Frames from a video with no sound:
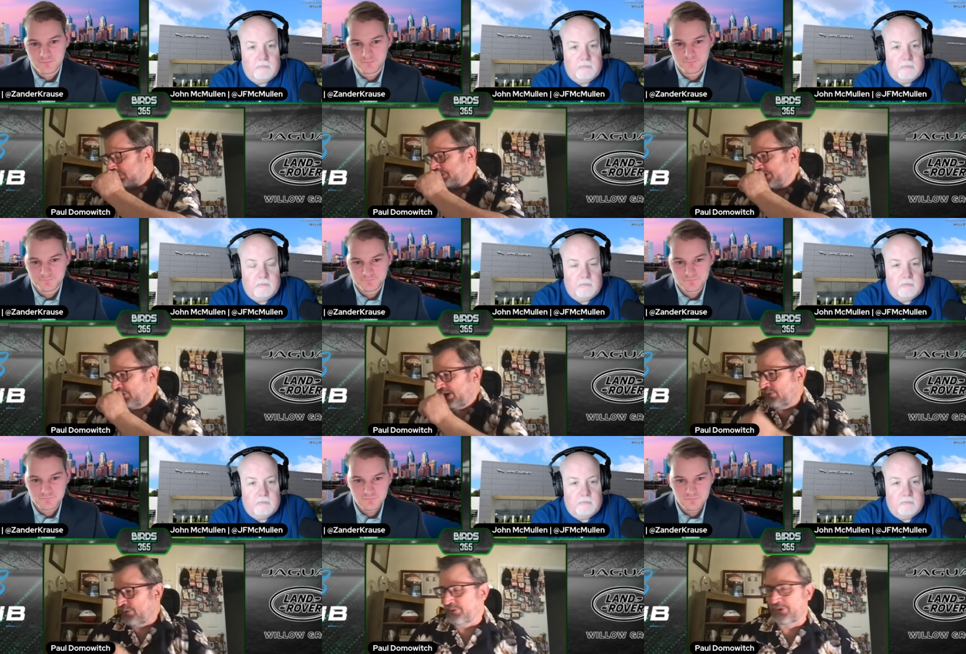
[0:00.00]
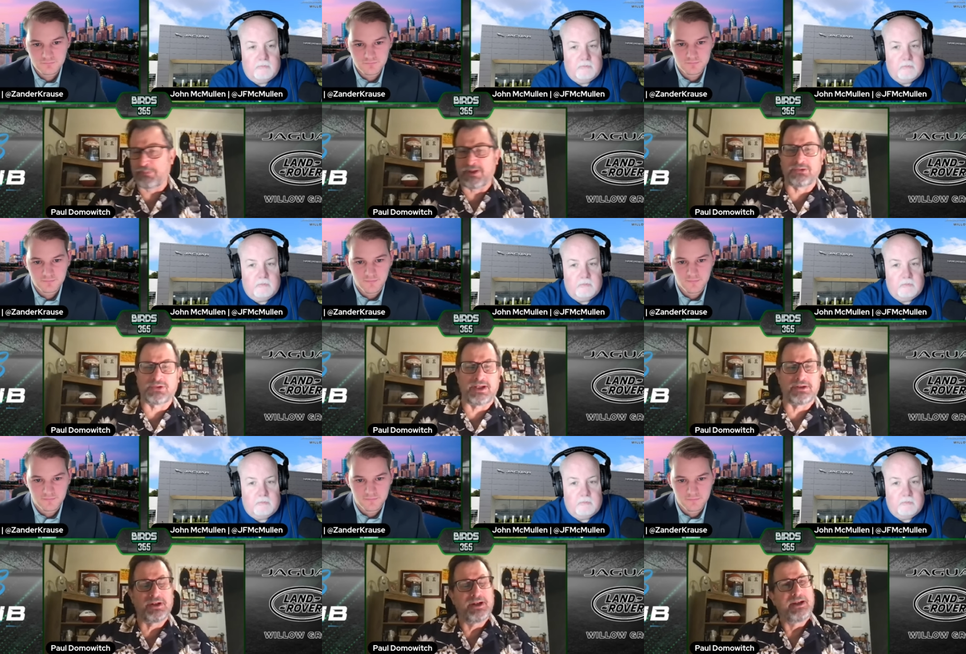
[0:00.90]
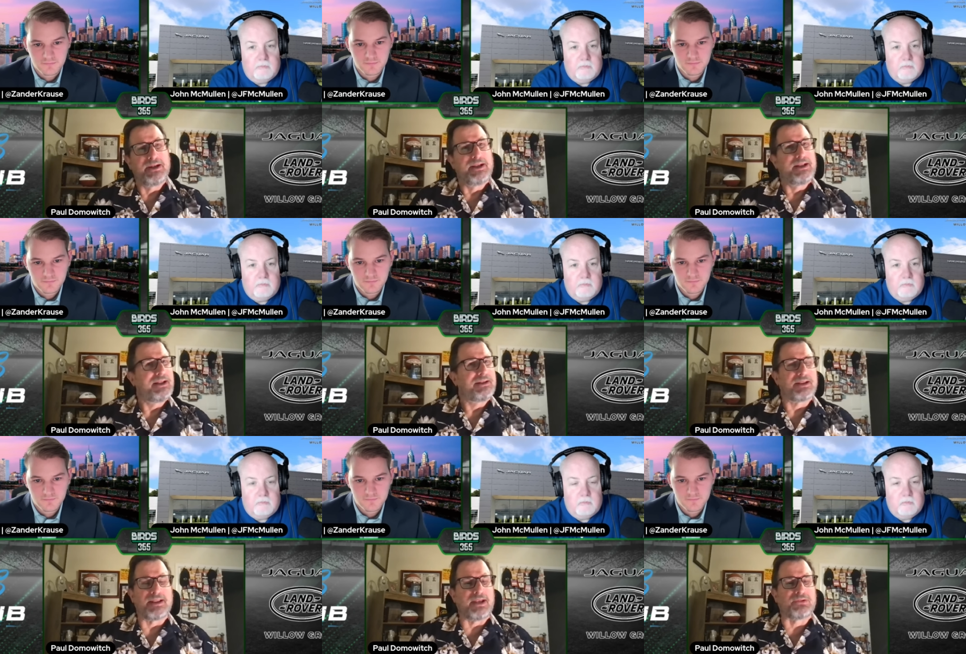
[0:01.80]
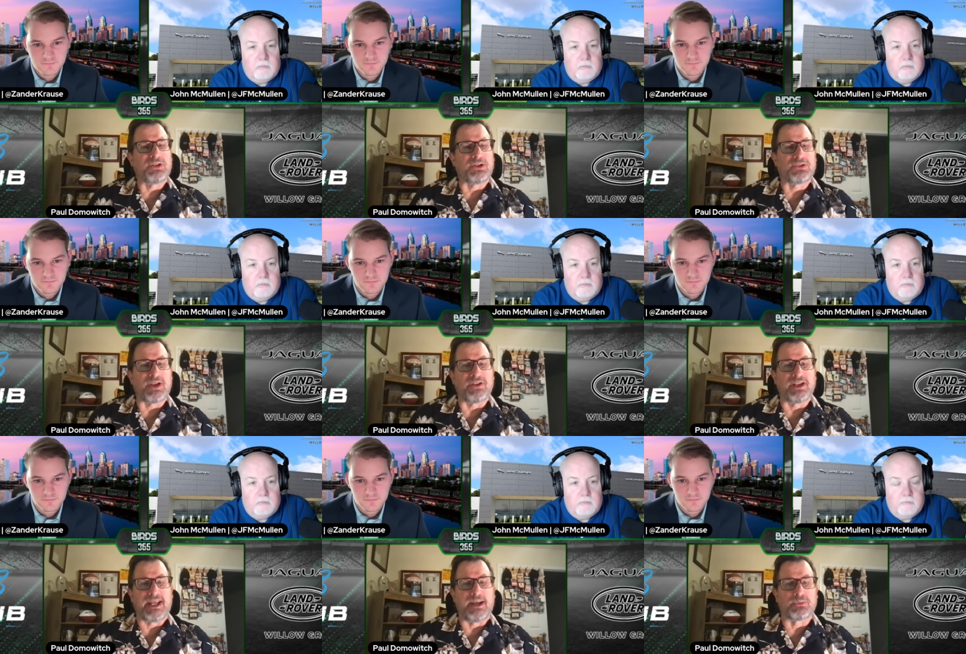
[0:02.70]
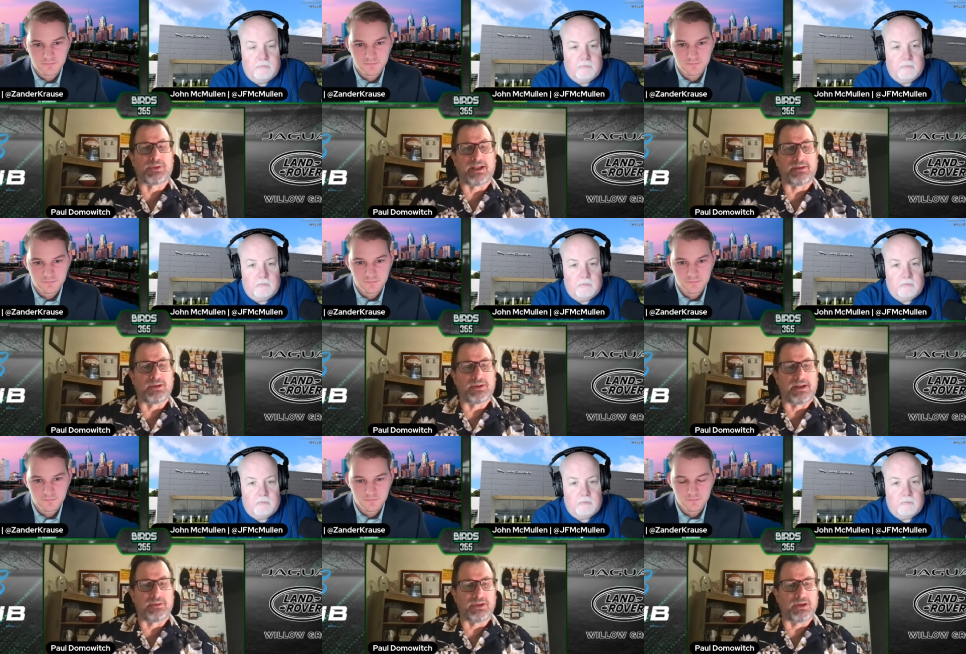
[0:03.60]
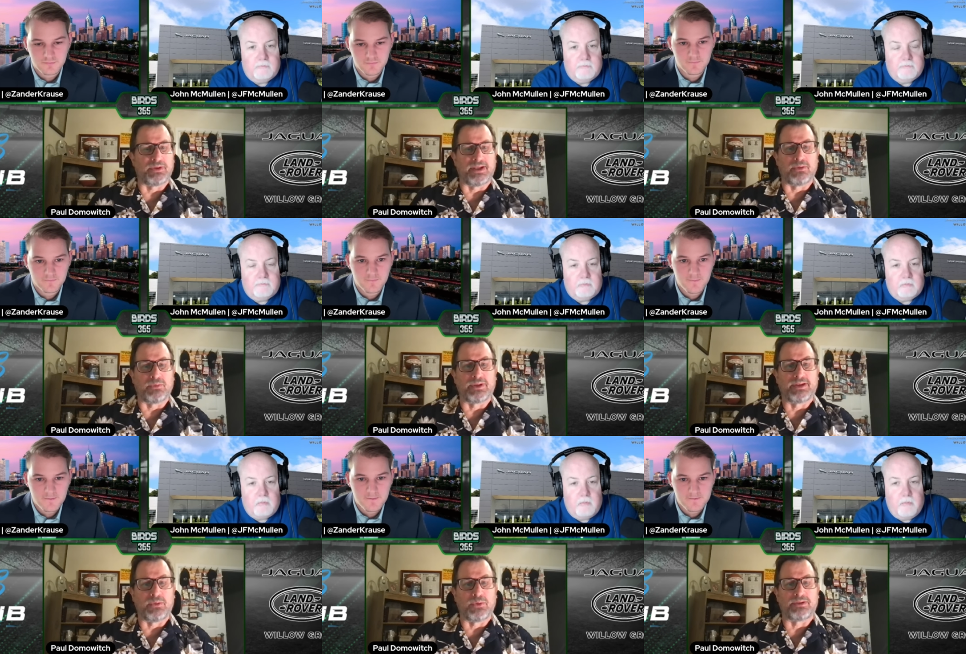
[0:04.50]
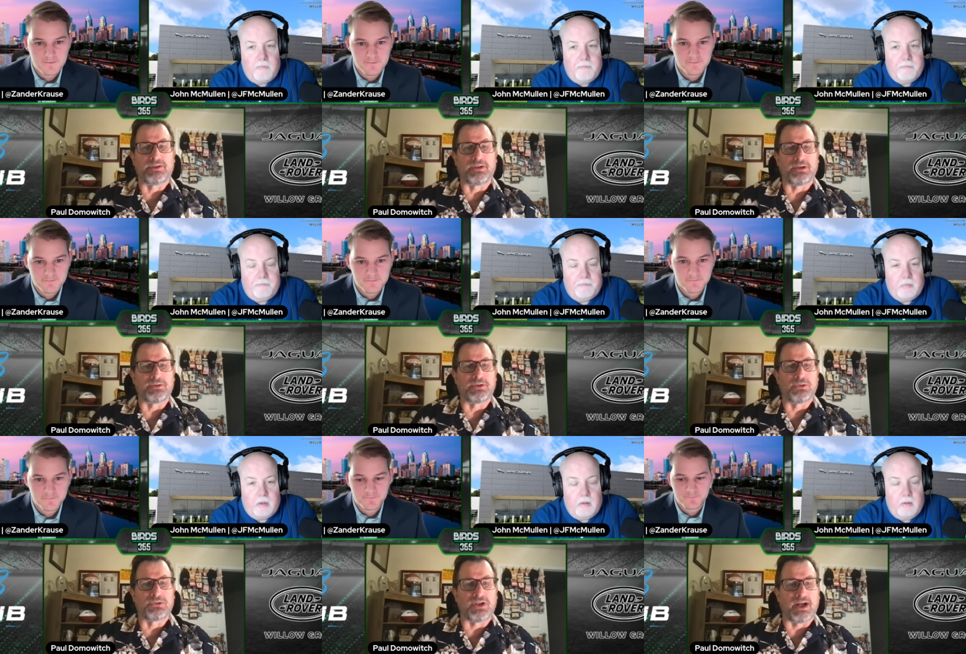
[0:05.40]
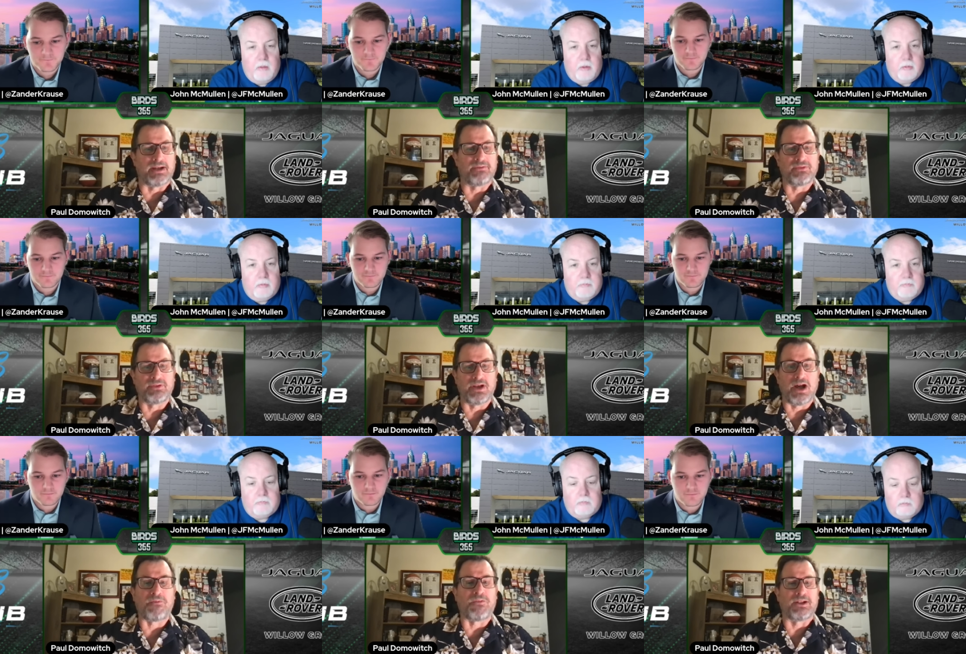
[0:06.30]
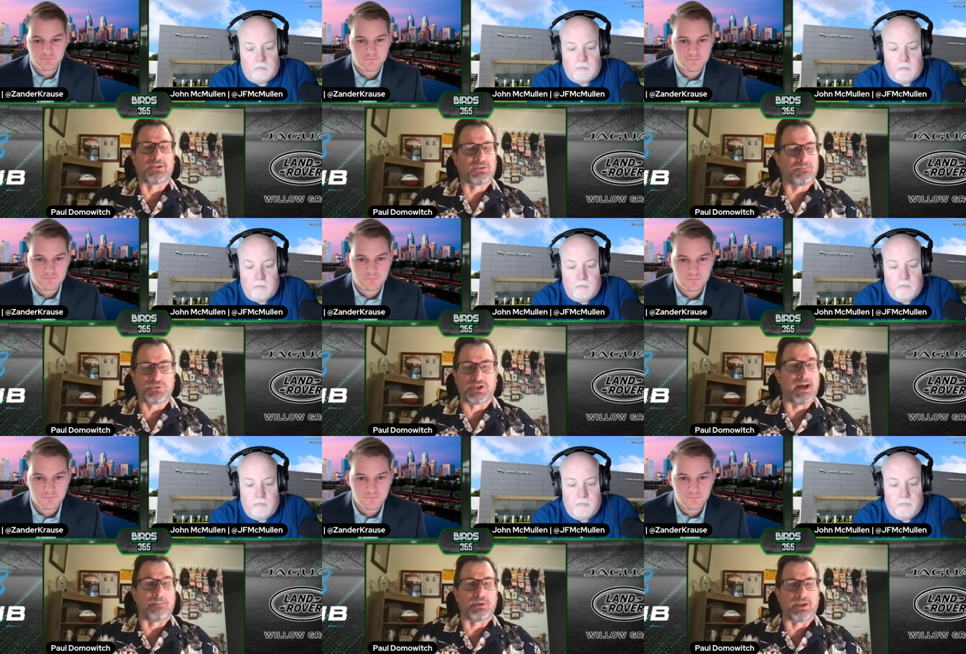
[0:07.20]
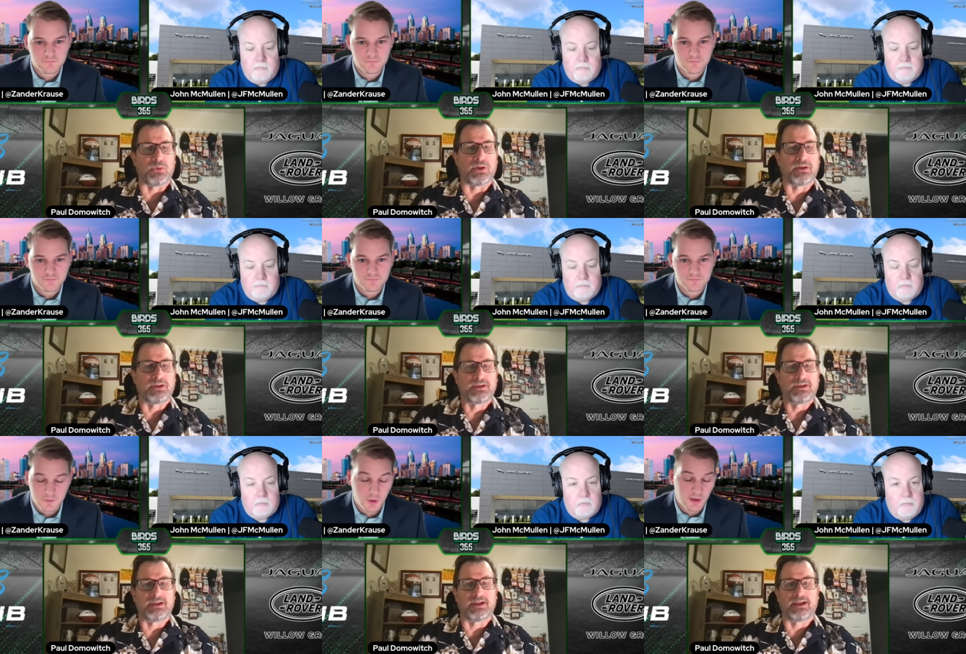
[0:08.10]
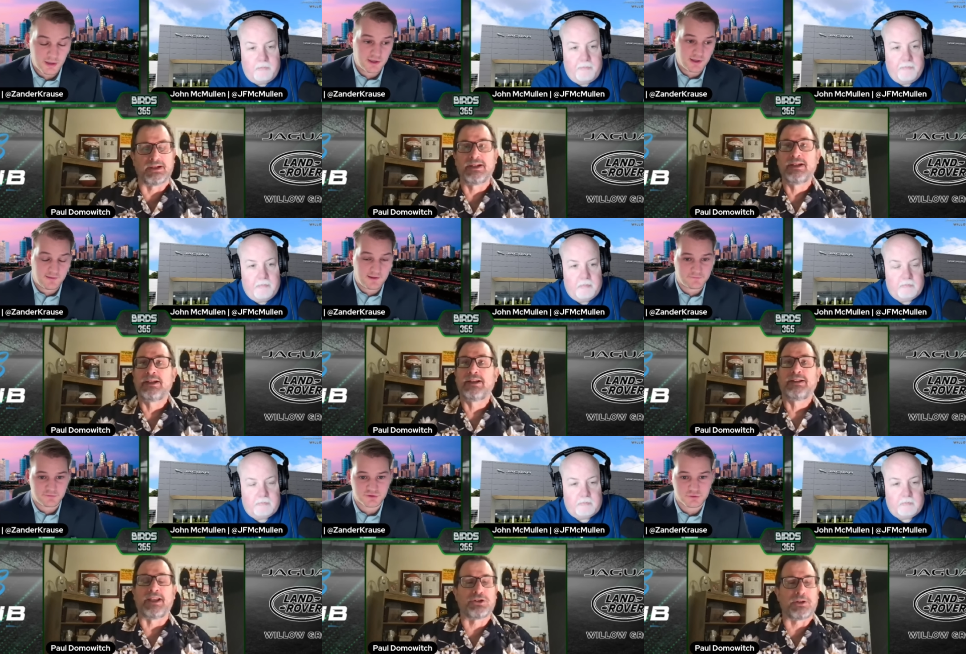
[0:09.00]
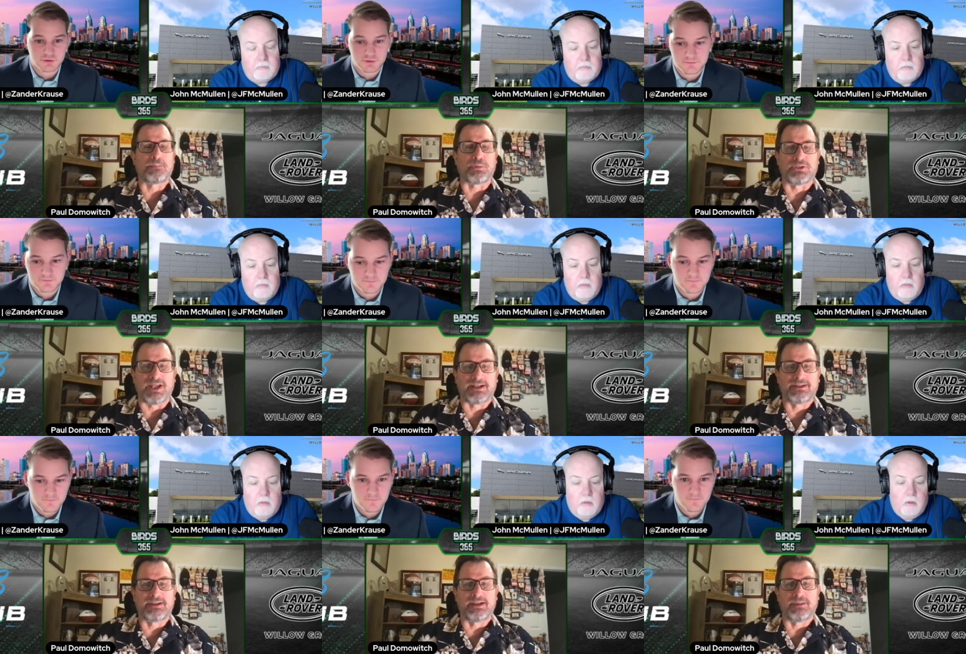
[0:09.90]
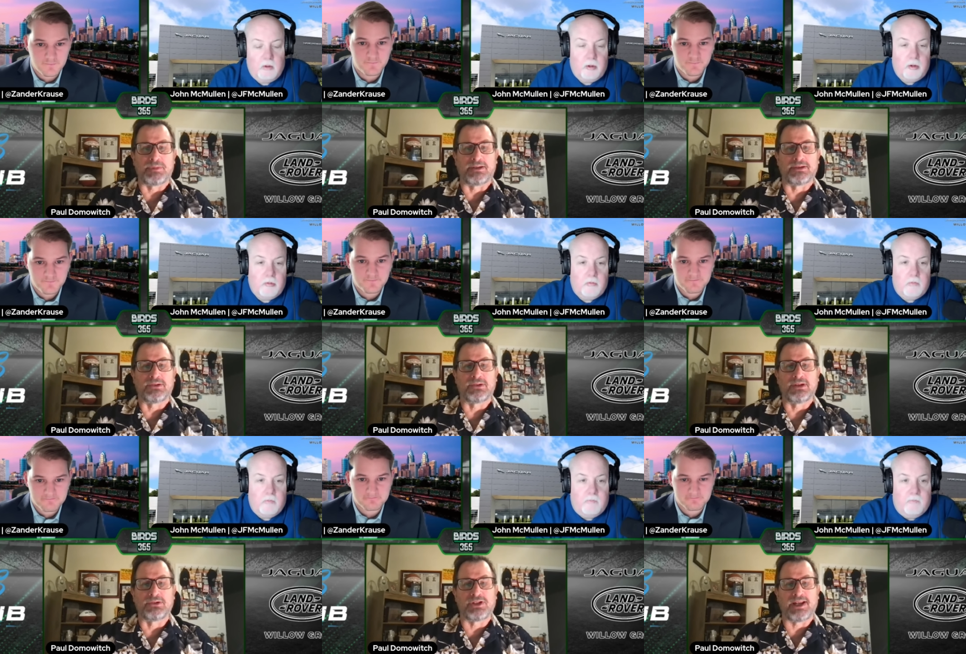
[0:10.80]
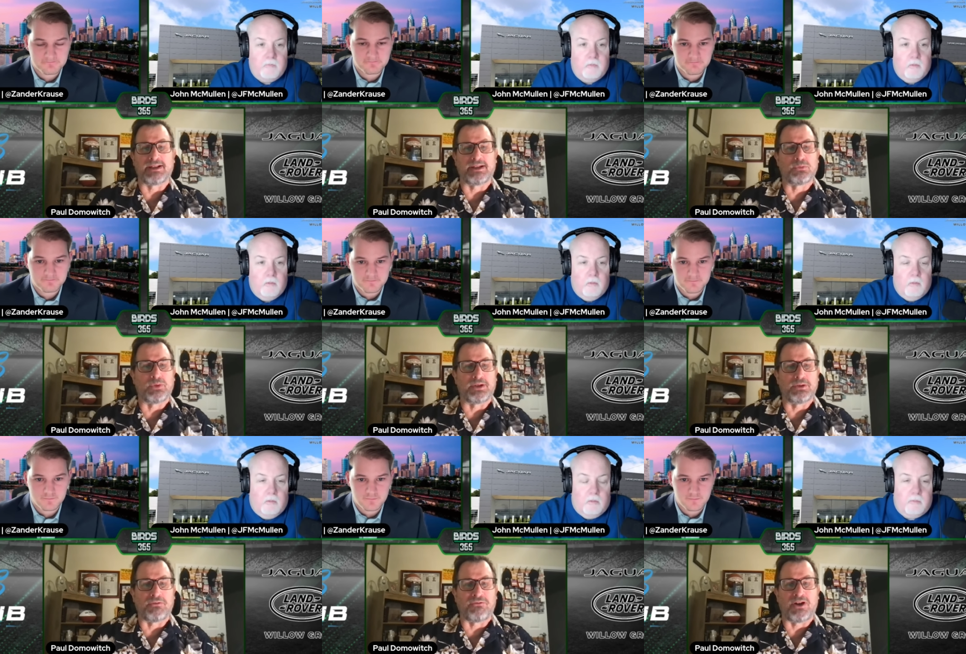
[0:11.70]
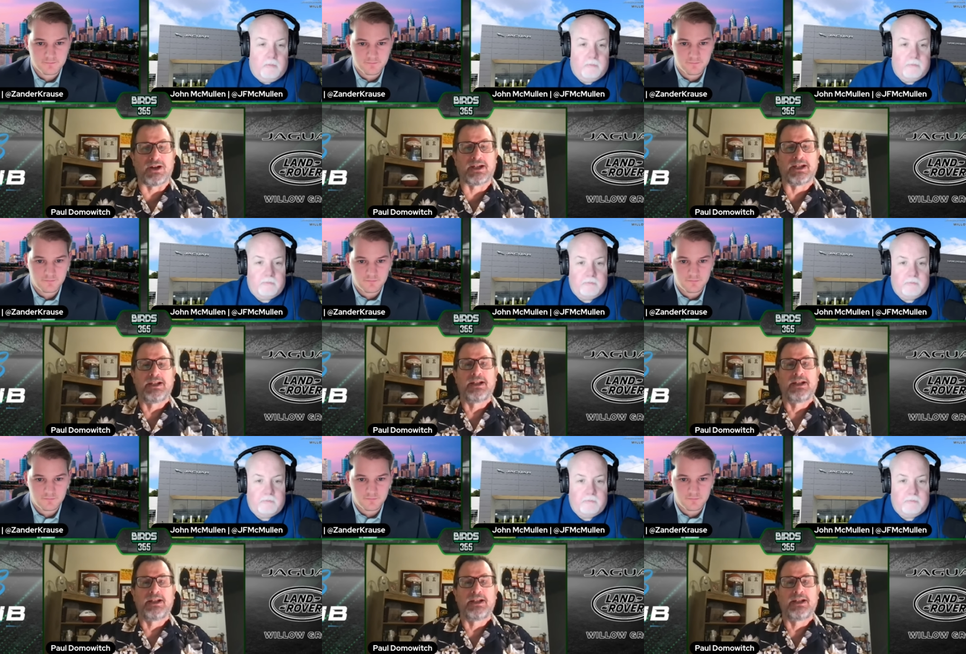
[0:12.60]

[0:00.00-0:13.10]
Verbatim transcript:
Speaker 1: in, in one respect, Xander. The last six, seven games when that that you know when they when they went into their nosedive, the offense did not play well. Oh, uh, oh, yeah, that we couldn't protect. I mean, you know, Jalen went into a funk.